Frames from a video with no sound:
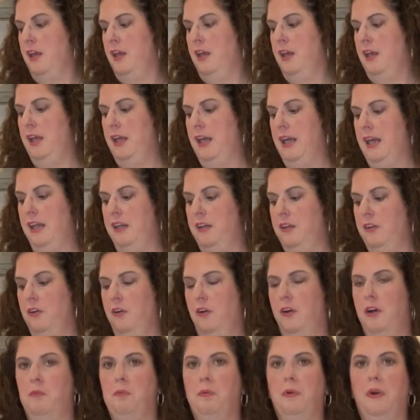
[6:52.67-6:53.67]
and
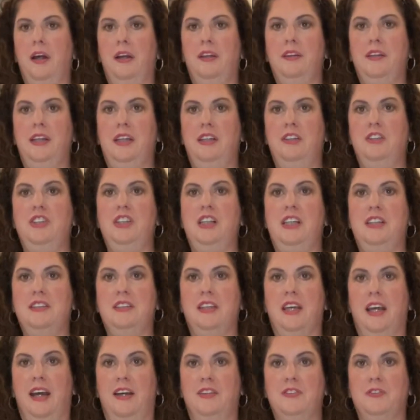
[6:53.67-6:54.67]
our broccoli and cheese
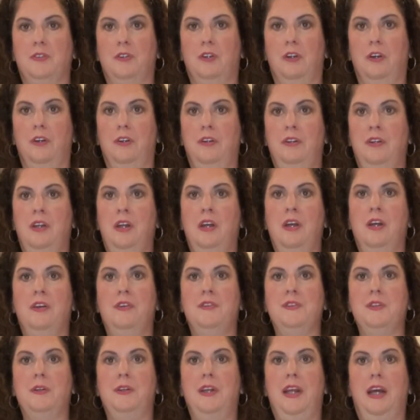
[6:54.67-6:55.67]
casserole.
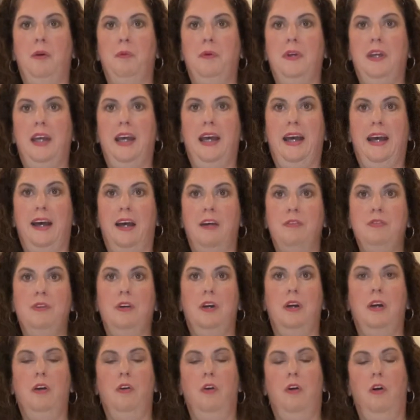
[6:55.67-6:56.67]
So now we have
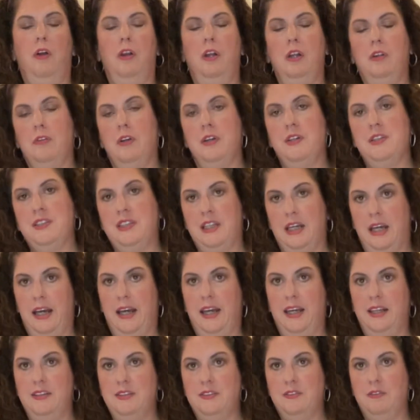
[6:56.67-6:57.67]
all of our
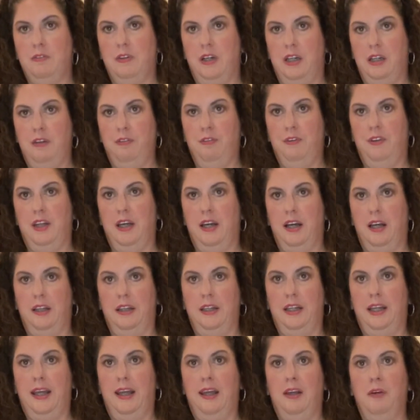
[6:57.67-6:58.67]
sides ready for the
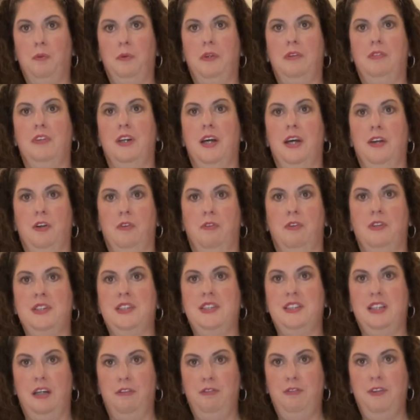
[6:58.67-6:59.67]
holiday. We've gone over
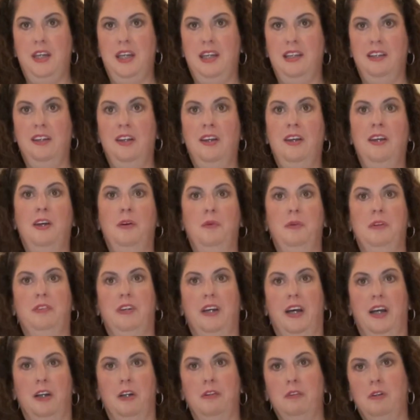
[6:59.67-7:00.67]
stuffing, we've
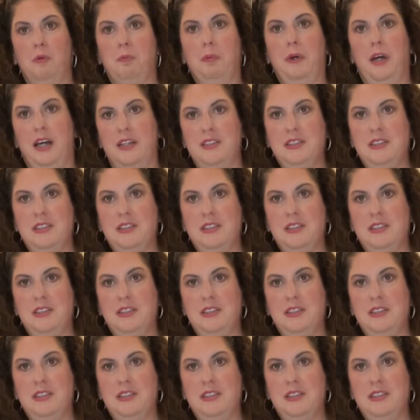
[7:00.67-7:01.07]
gone over pasta